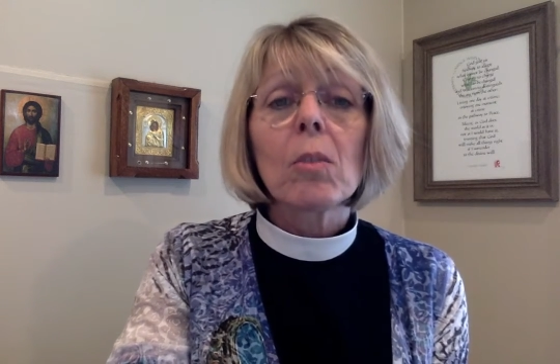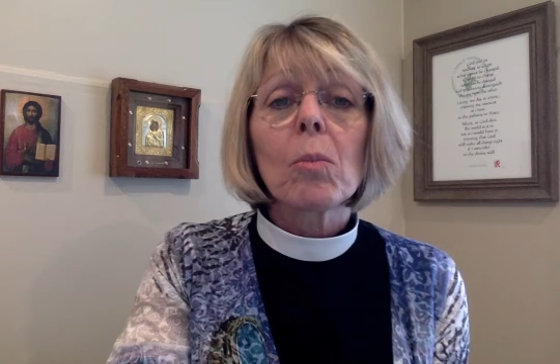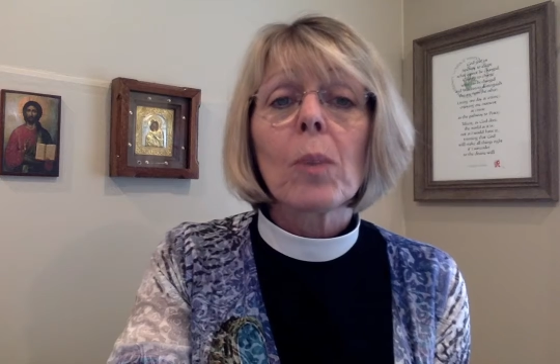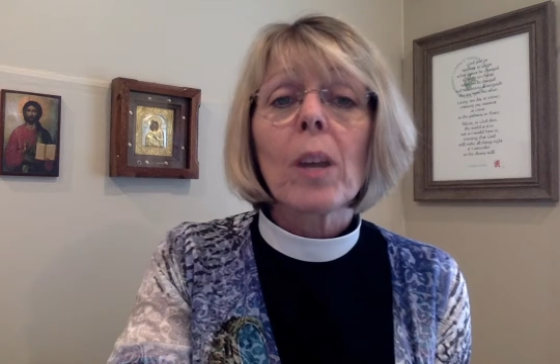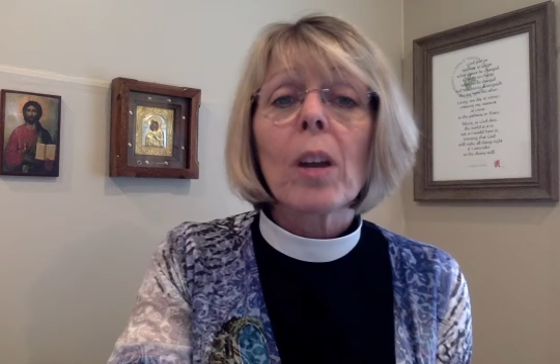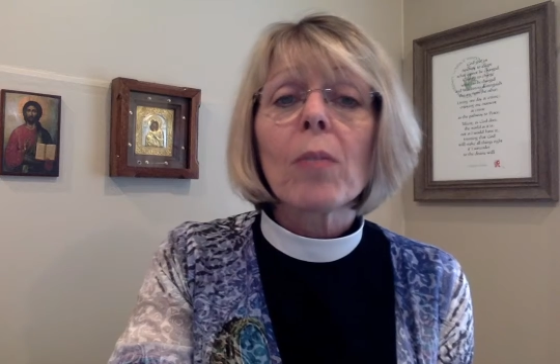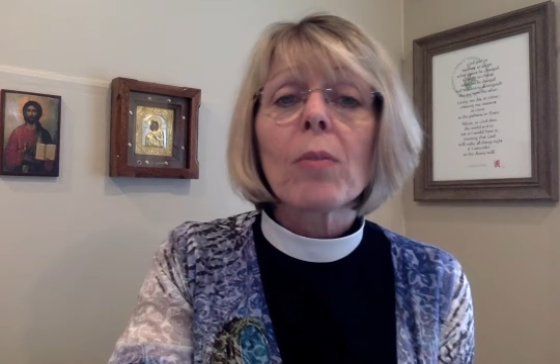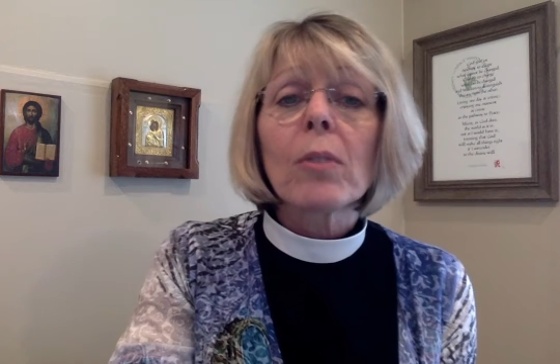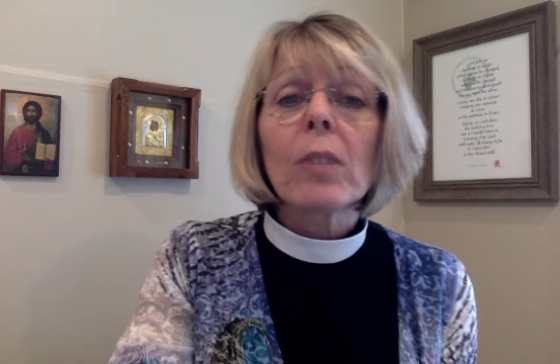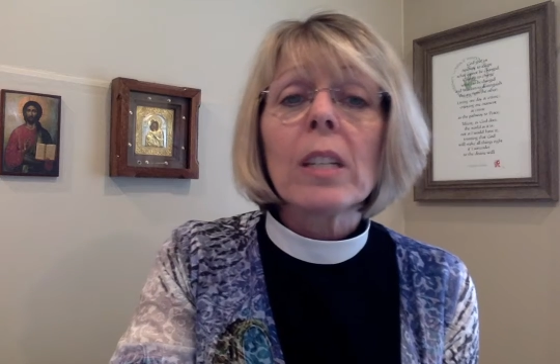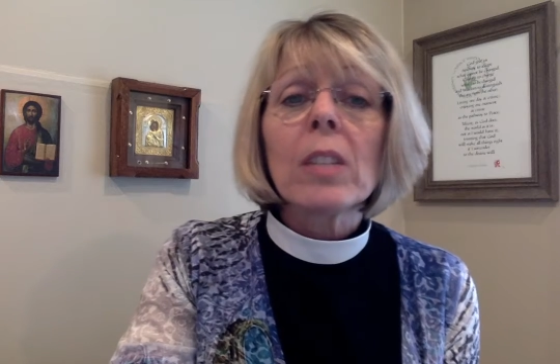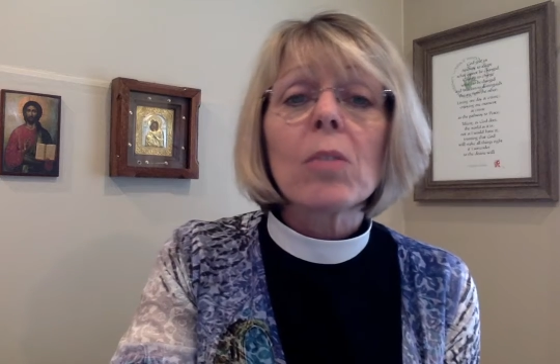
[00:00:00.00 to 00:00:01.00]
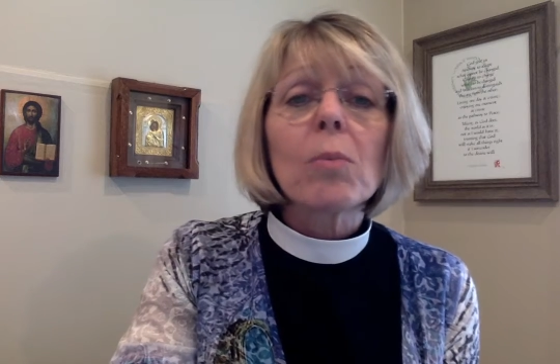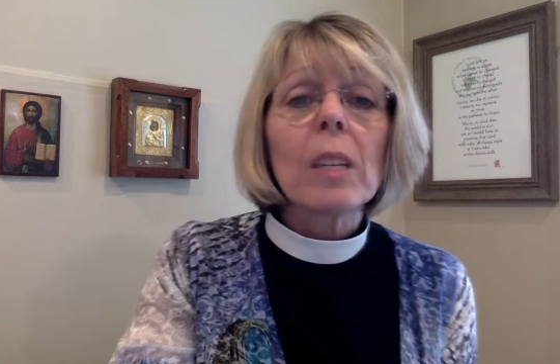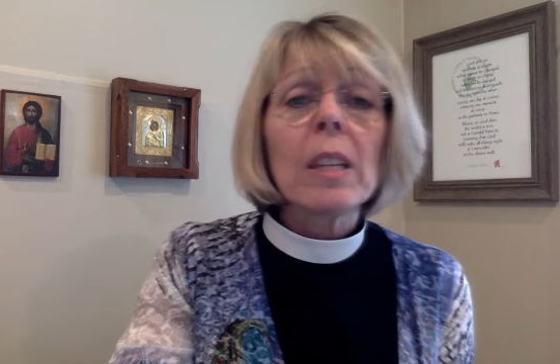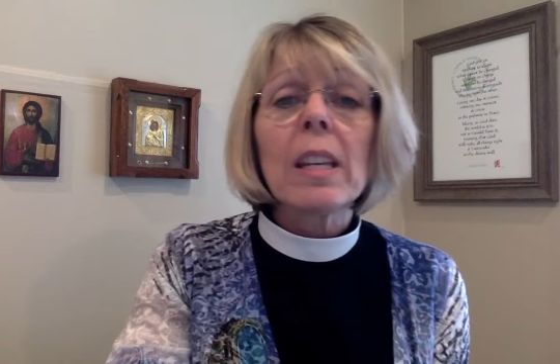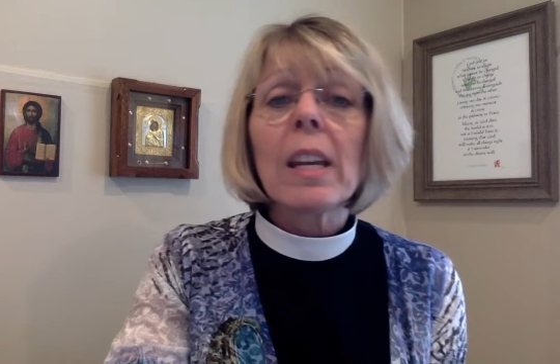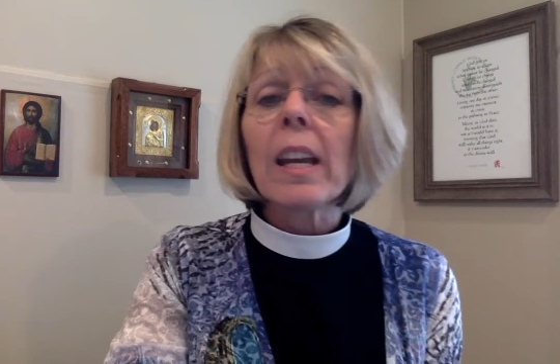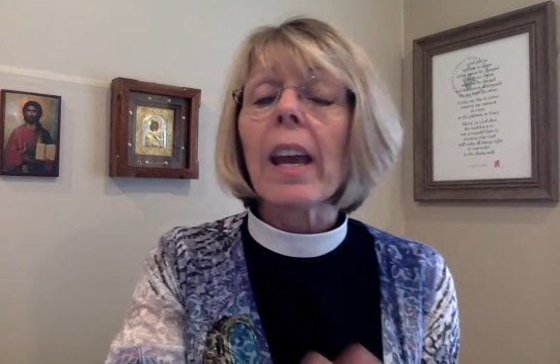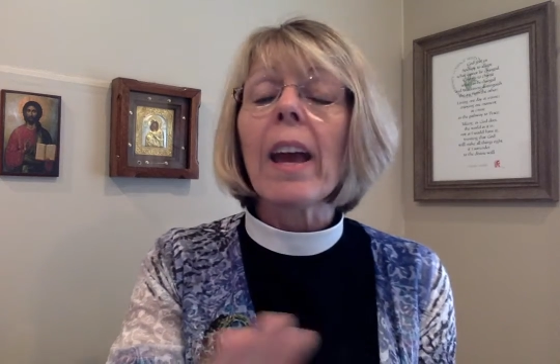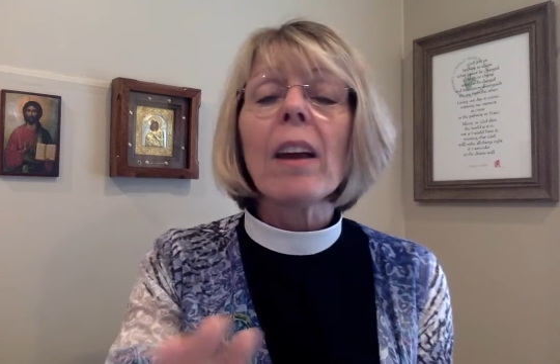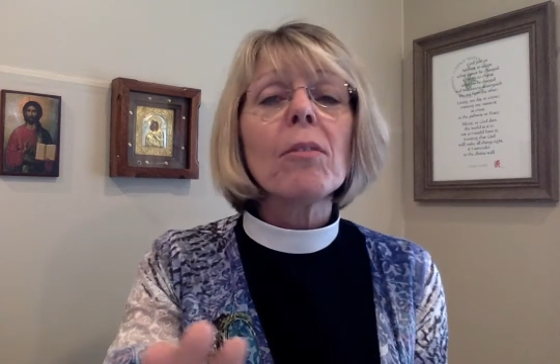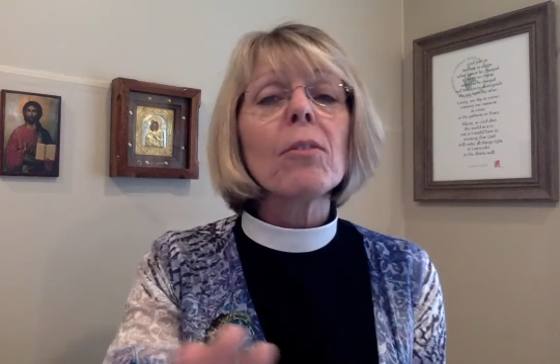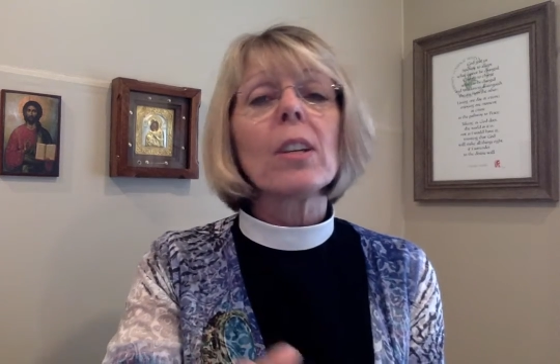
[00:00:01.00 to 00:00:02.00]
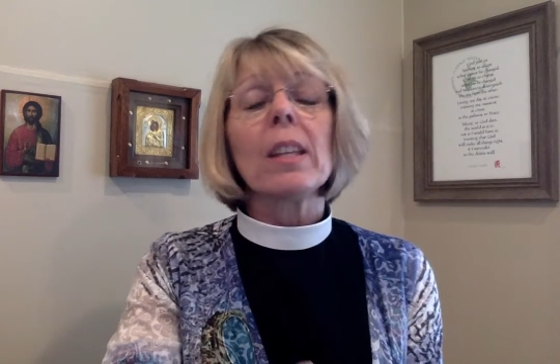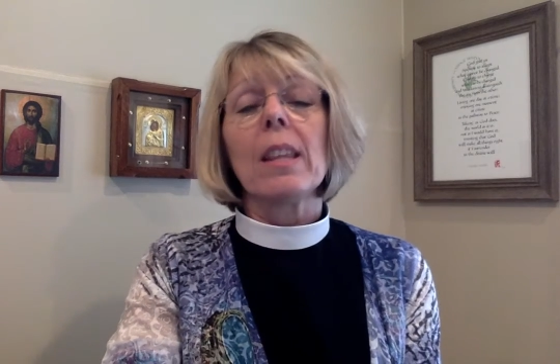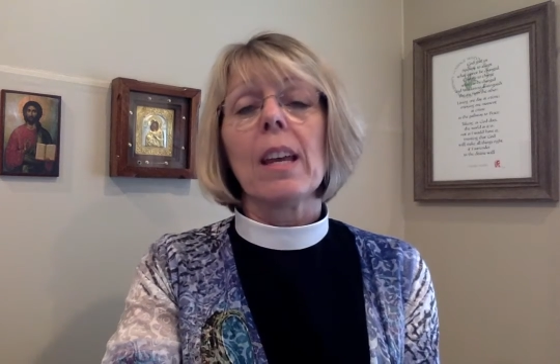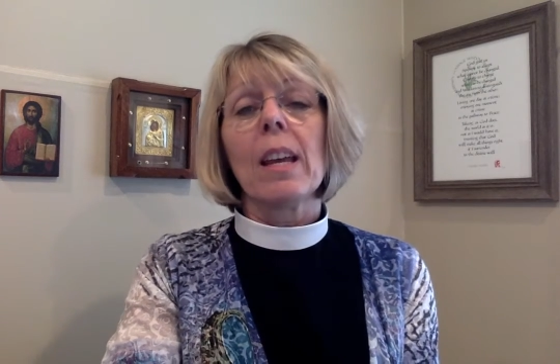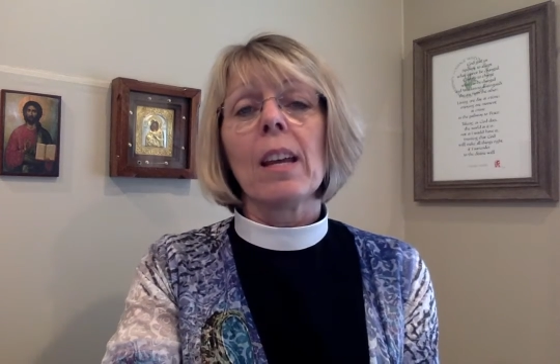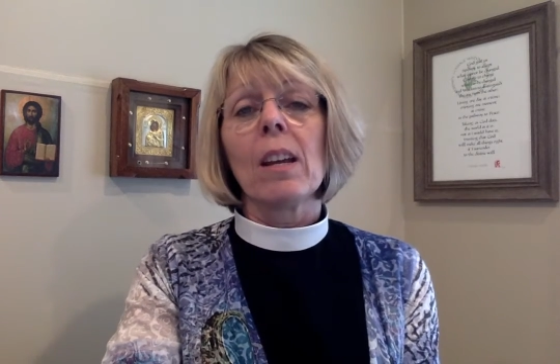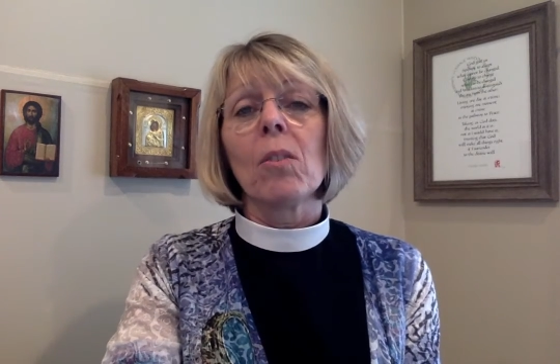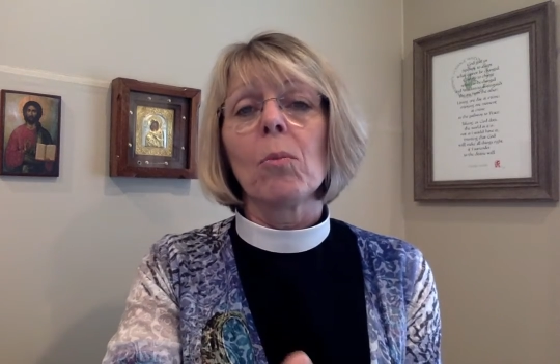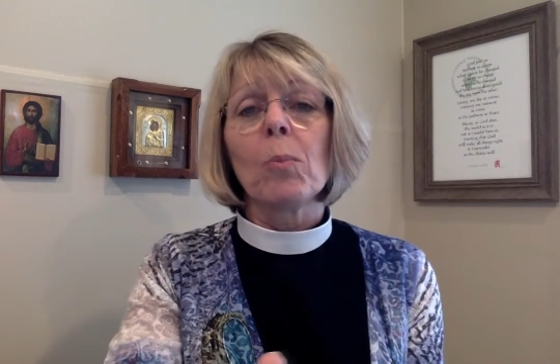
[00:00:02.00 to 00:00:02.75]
we are free to rethink everything